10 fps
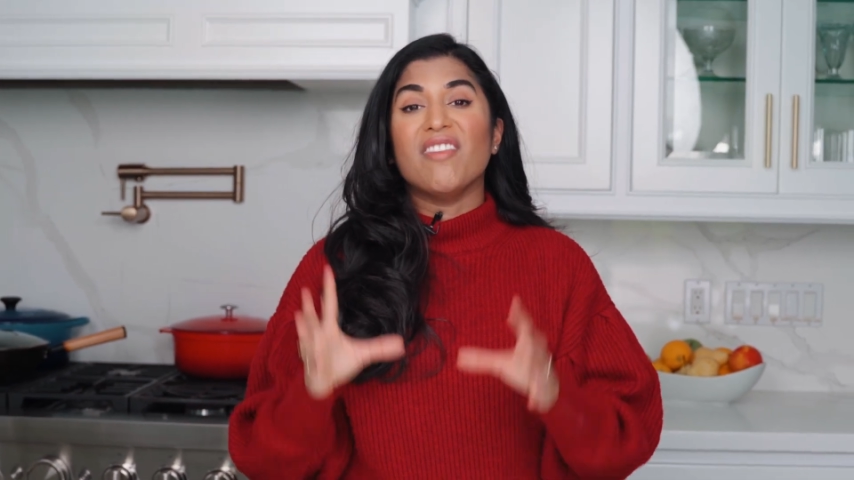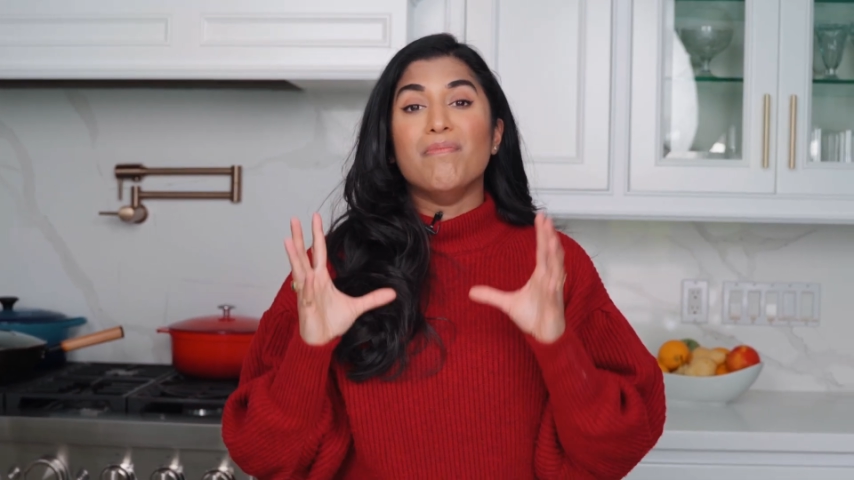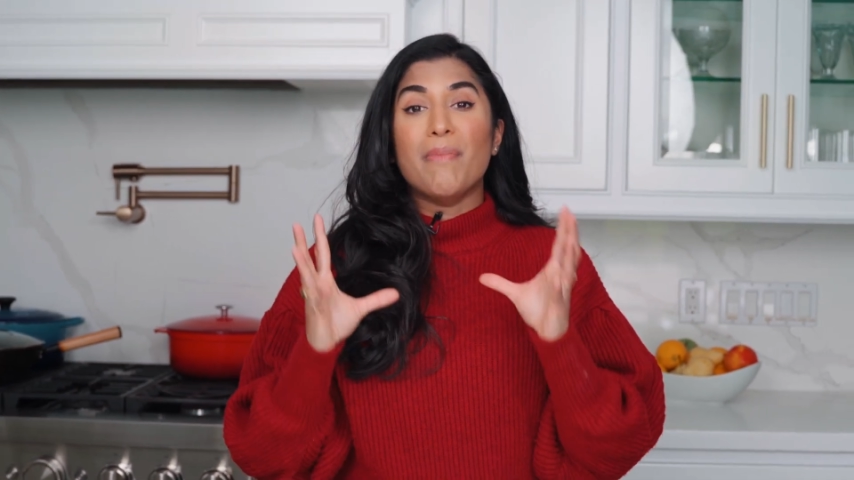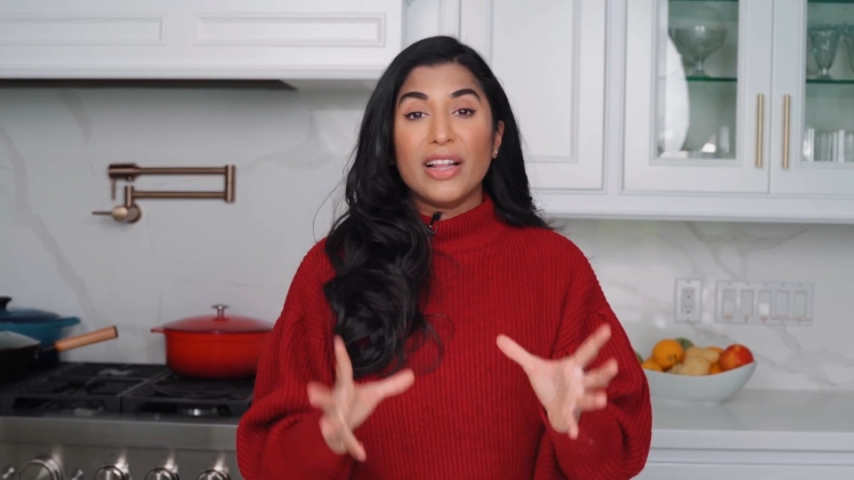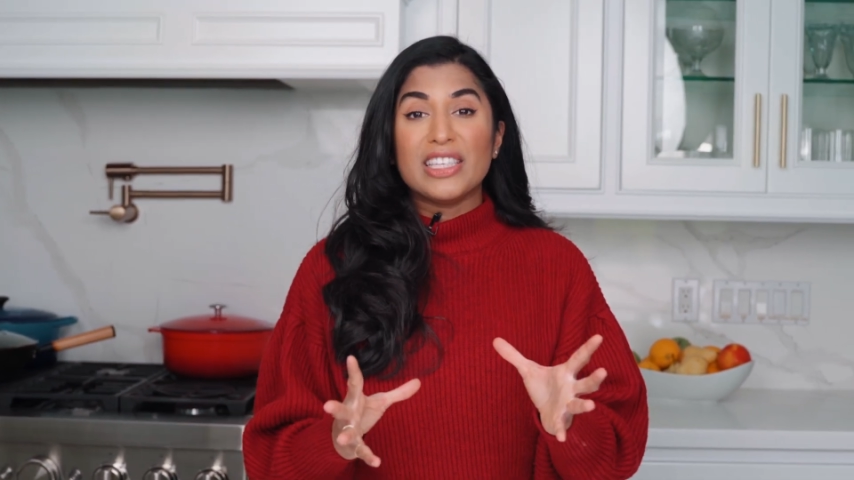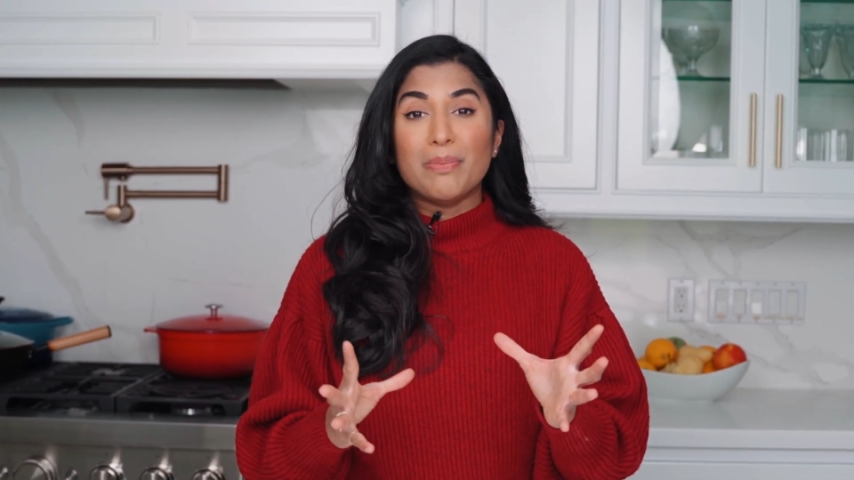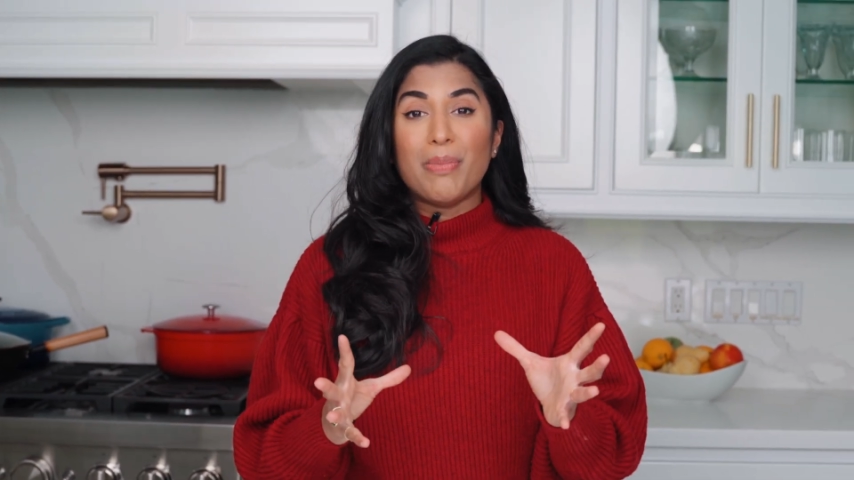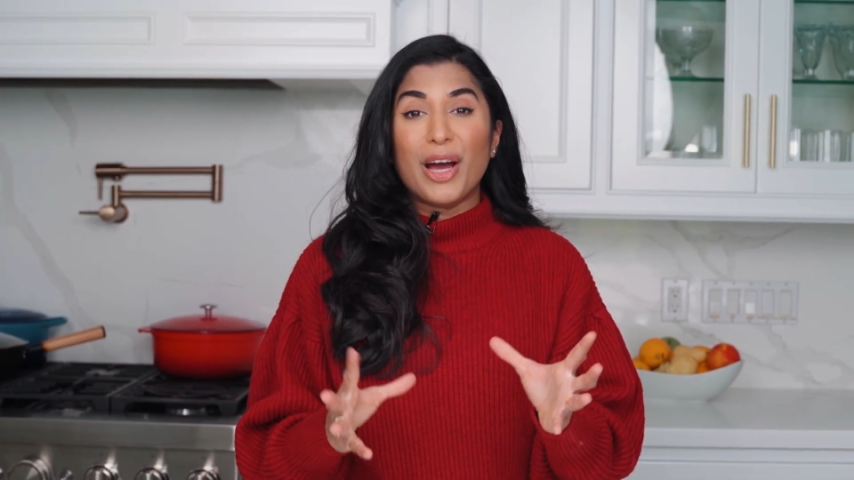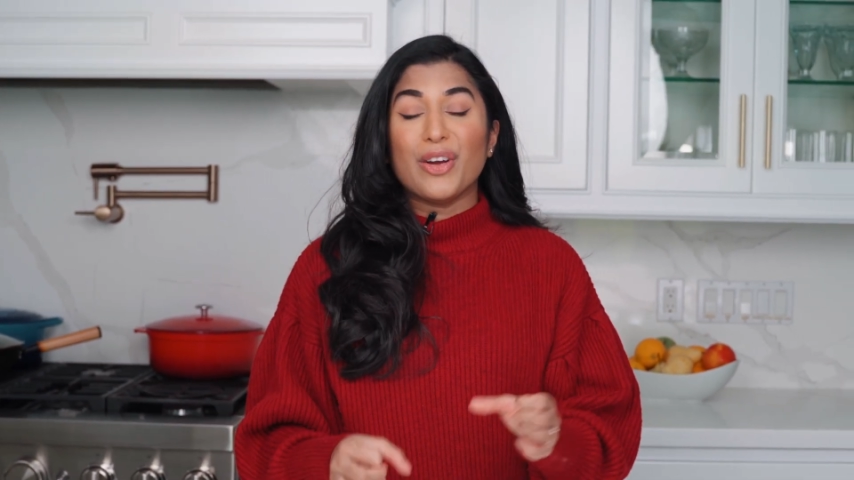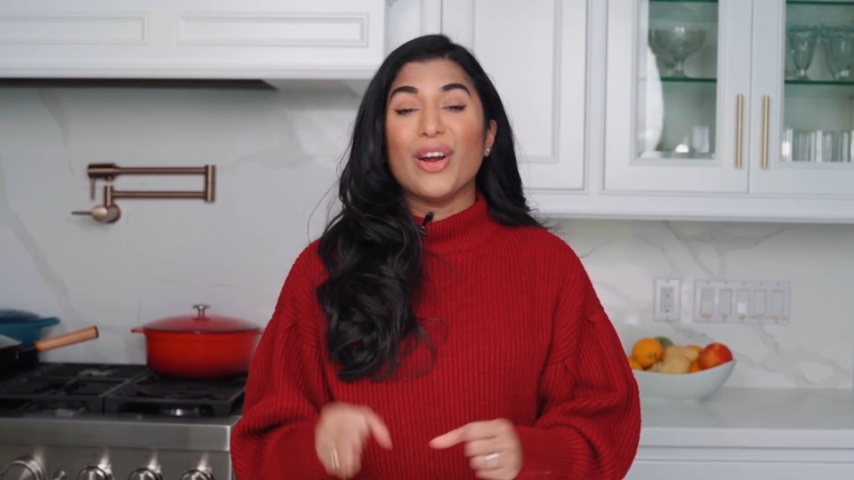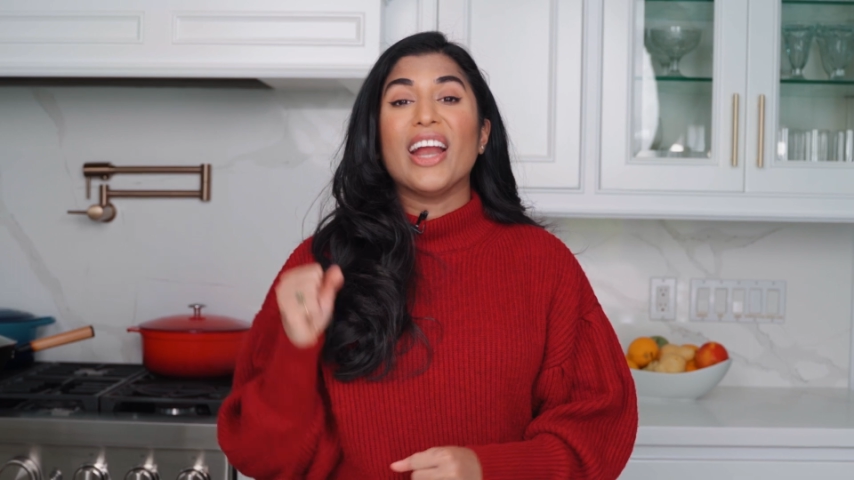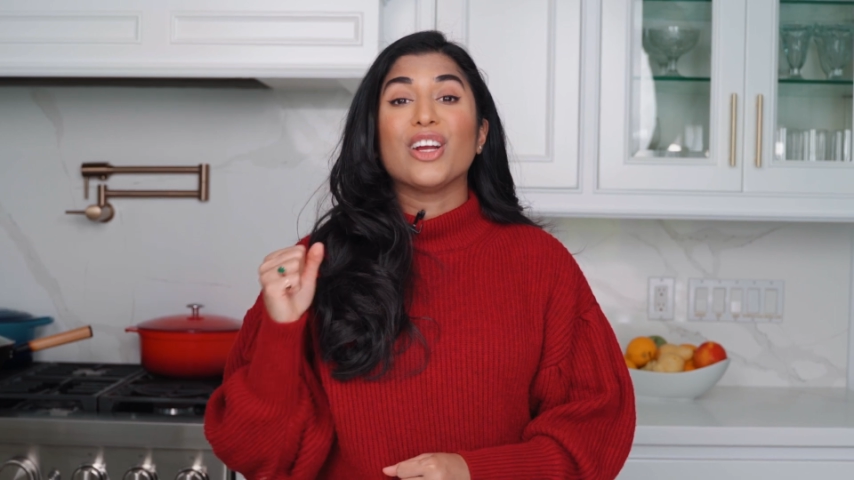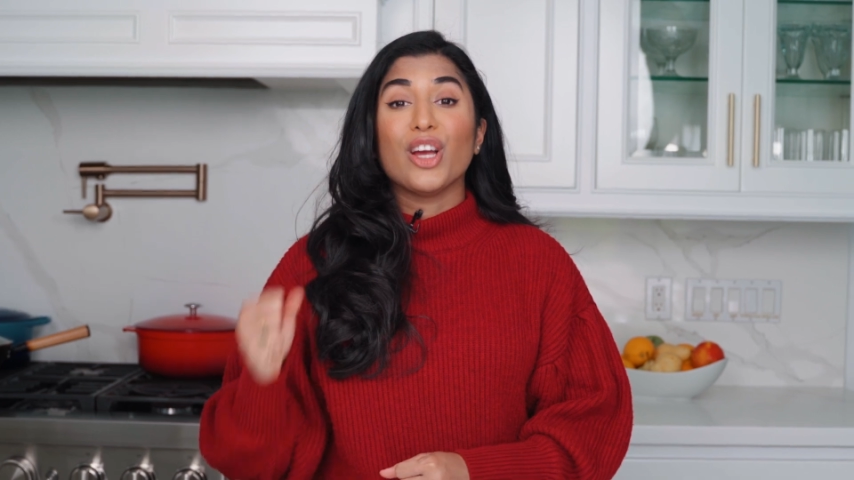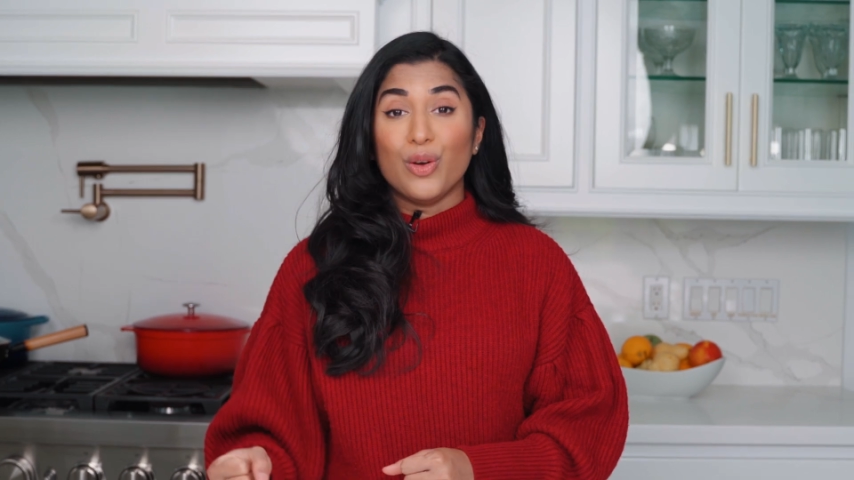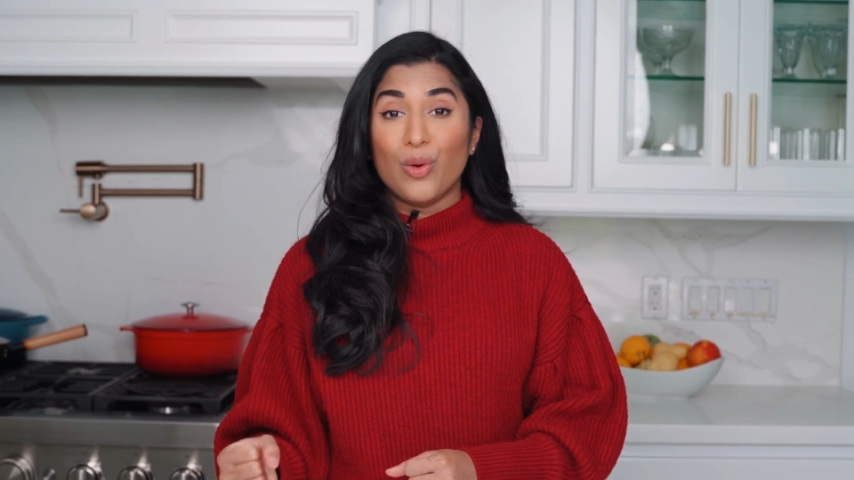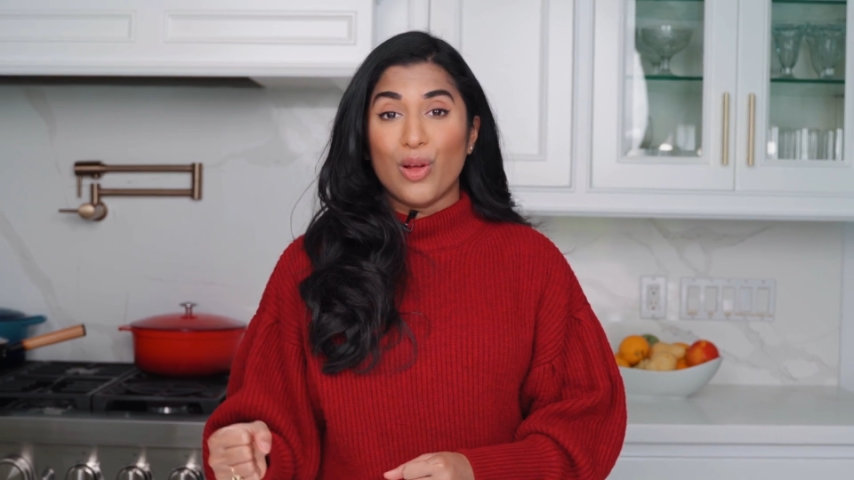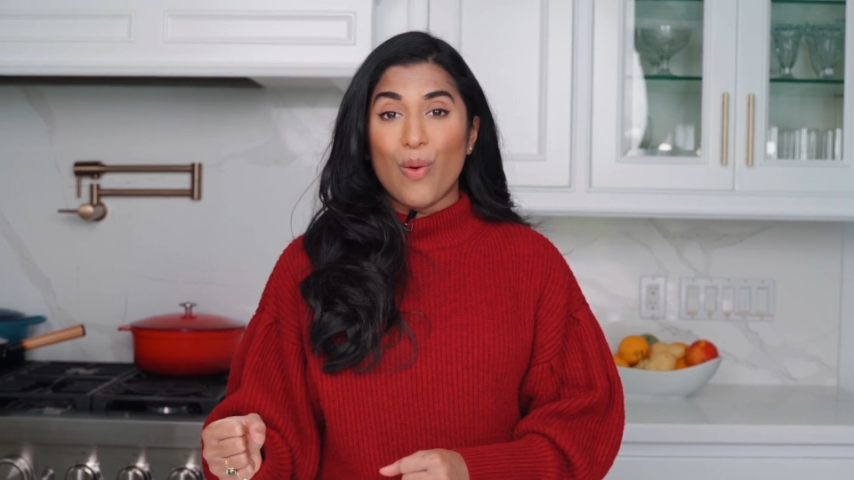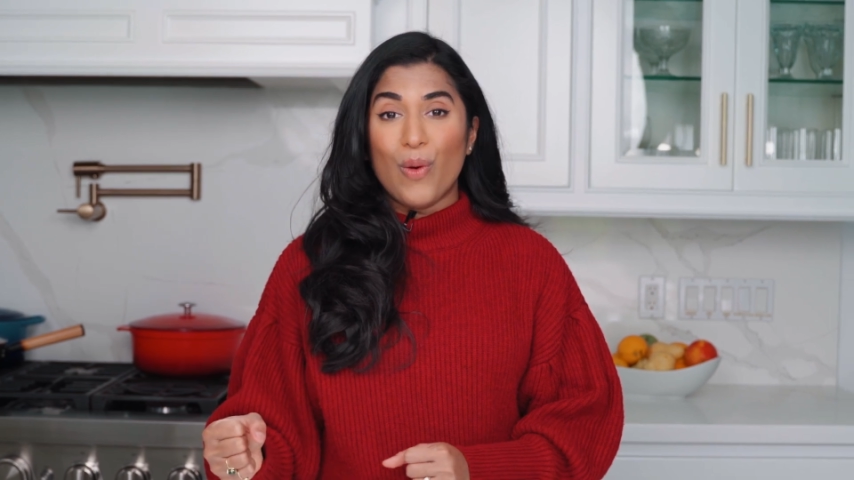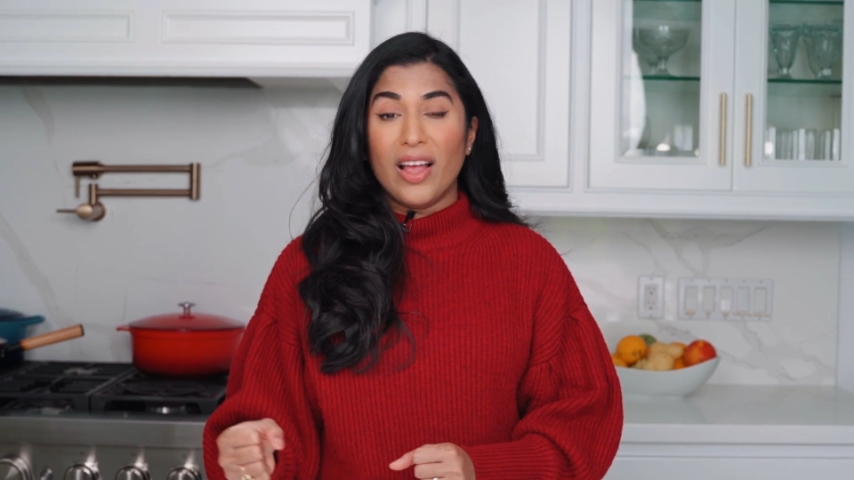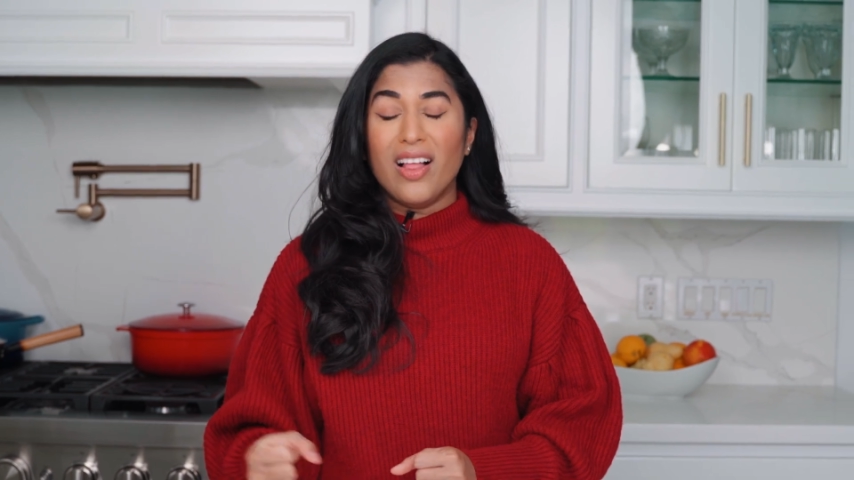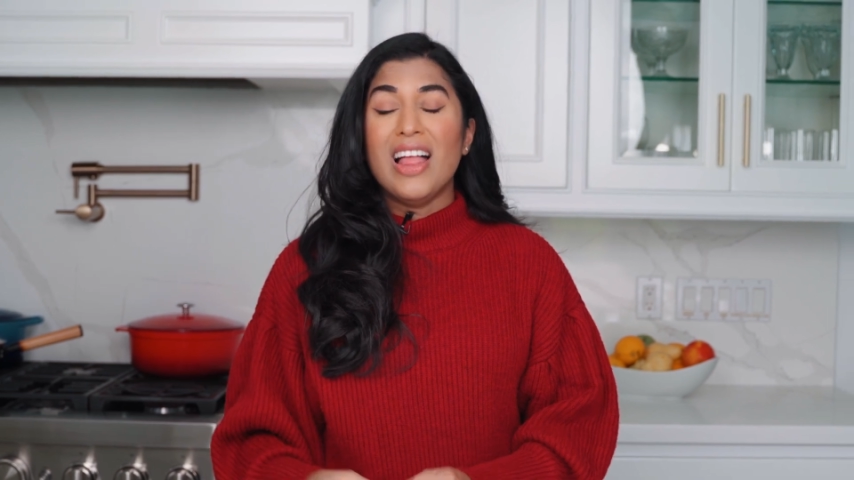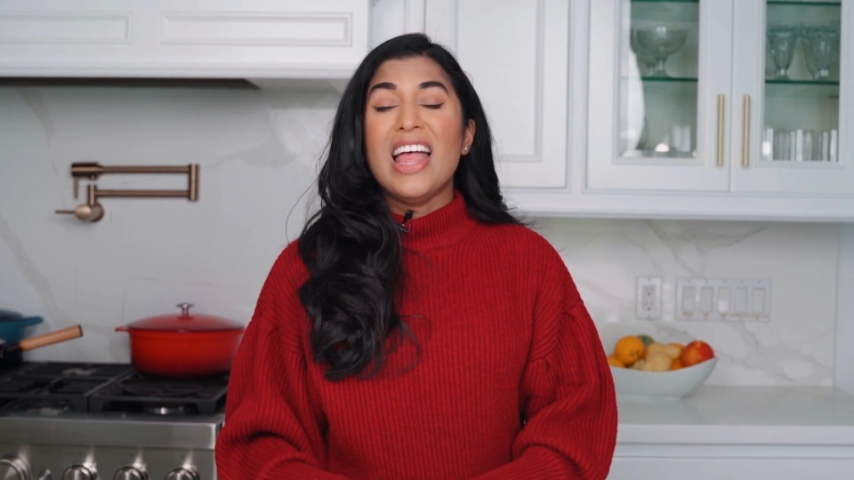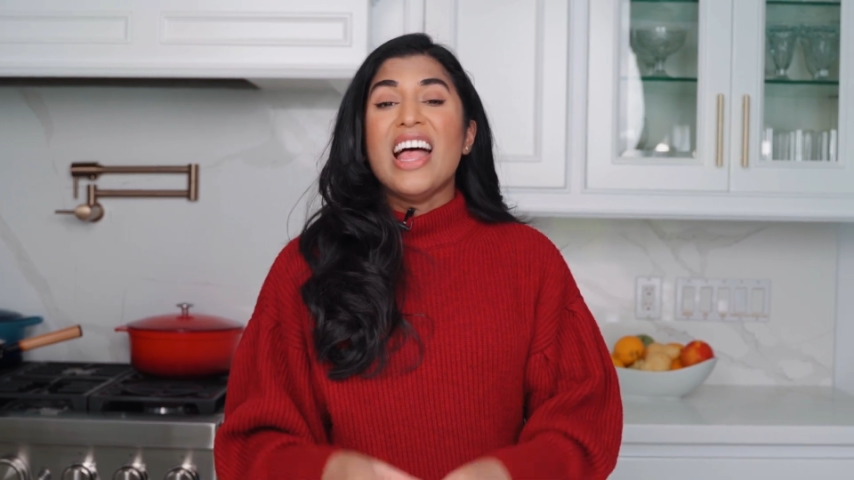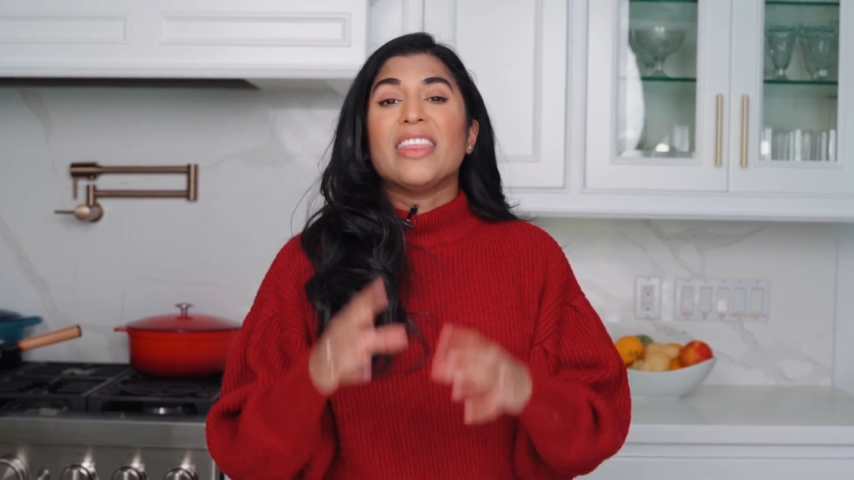of melted butter and canola oil.